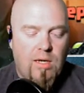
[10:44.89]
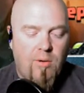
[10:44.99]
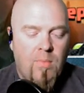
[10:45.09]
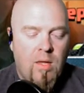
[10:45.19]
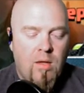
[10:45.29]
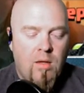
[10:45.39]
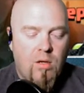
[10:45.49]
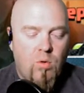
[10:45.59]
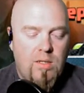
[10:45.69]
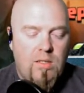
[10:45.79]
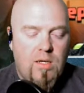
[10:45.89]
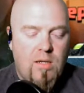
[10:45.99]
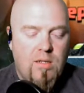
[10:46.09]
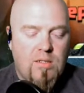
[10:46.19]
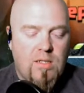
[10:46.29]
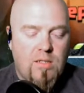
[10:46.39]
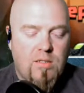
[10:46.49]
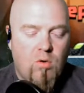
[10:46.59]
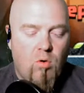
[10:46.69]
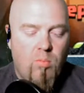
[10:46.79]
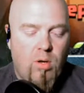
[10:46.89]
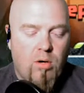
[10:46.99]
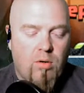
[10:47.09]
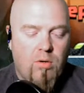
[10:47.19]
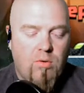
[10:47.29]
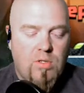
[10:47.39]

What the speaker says: Now, queen kind of decides to go up on her own,